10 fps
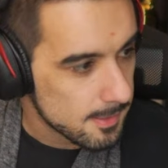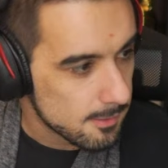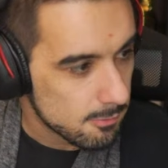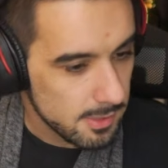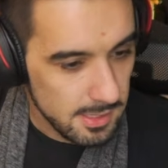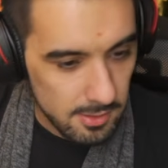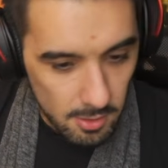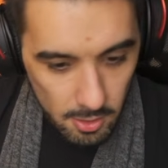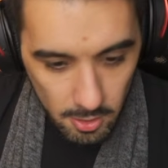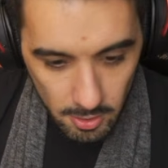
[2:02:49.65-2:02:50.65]
We
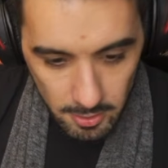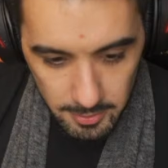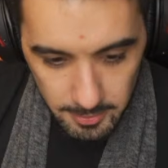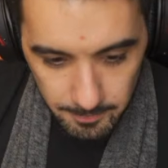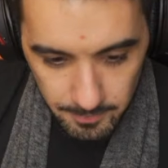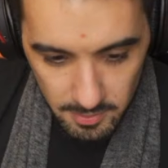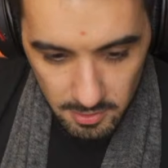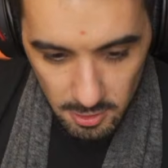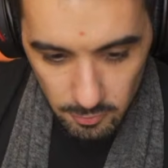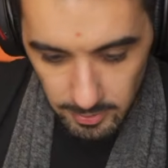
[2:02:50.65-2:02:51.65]
are
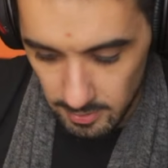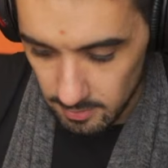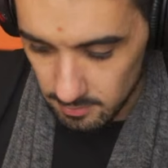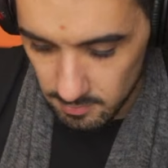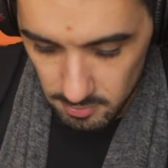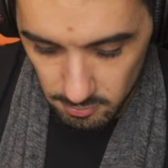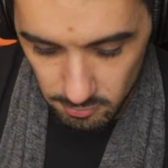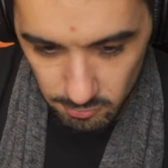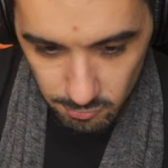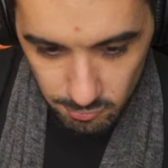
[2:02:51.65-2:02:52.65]
going to